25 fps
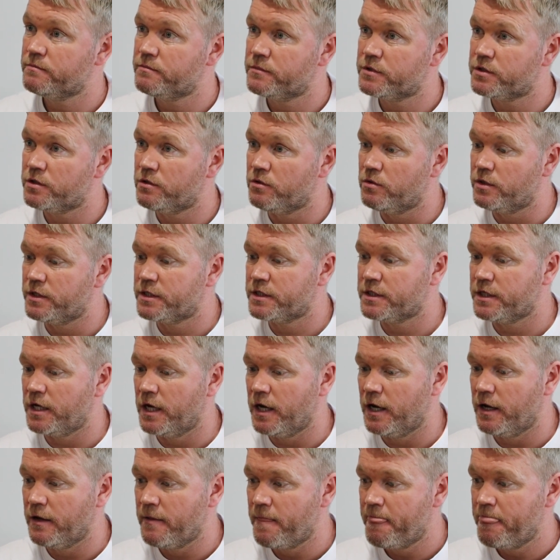So it's
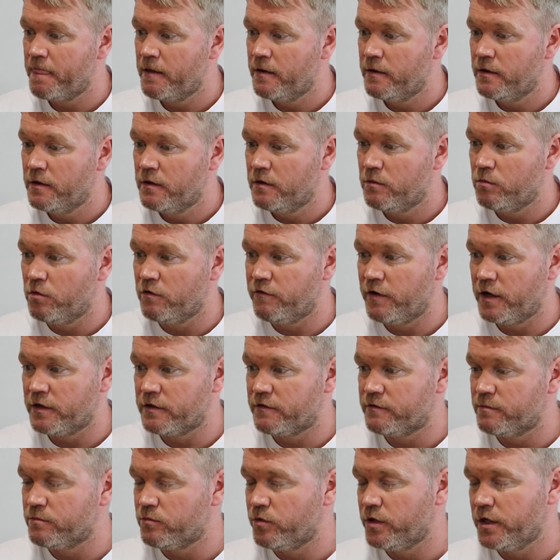we've had
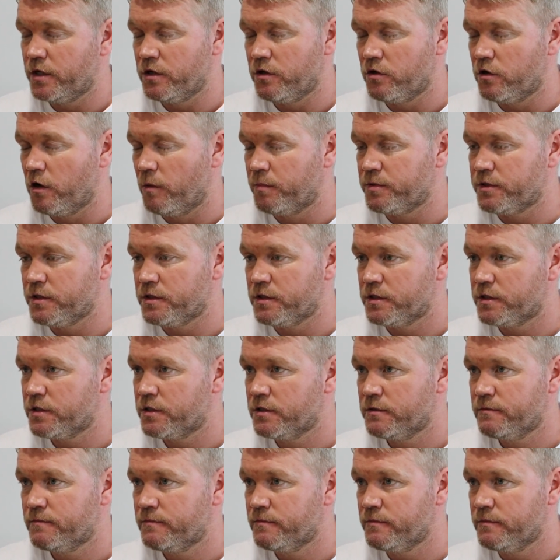some really good
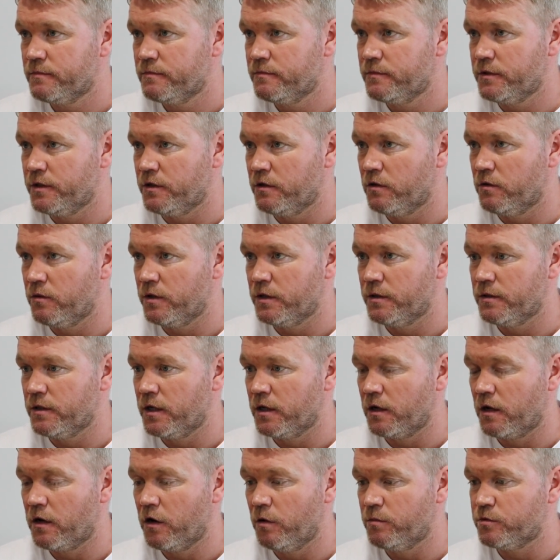options, you know,
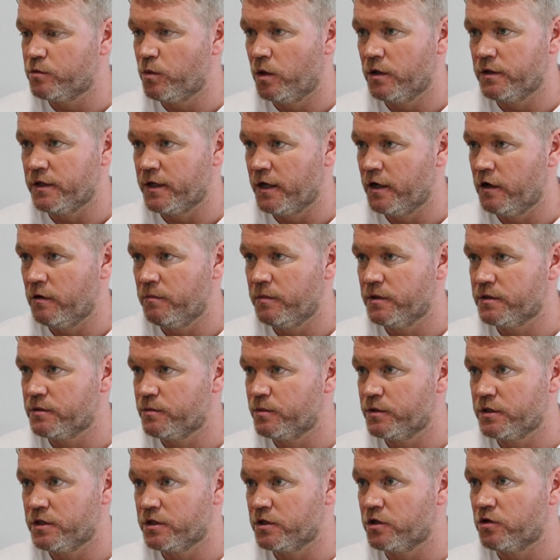and clubs wanting to help us,
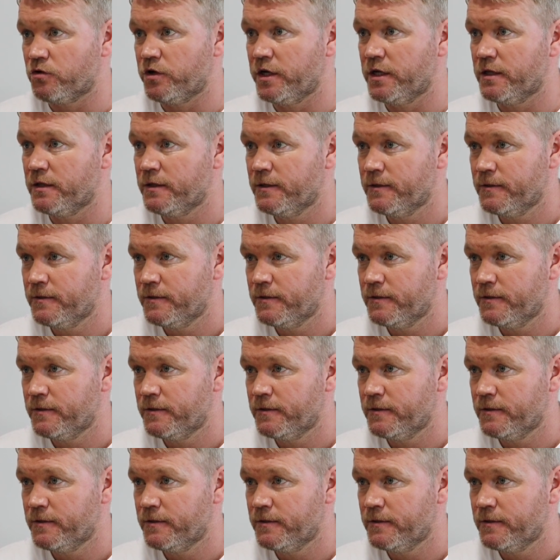which is great.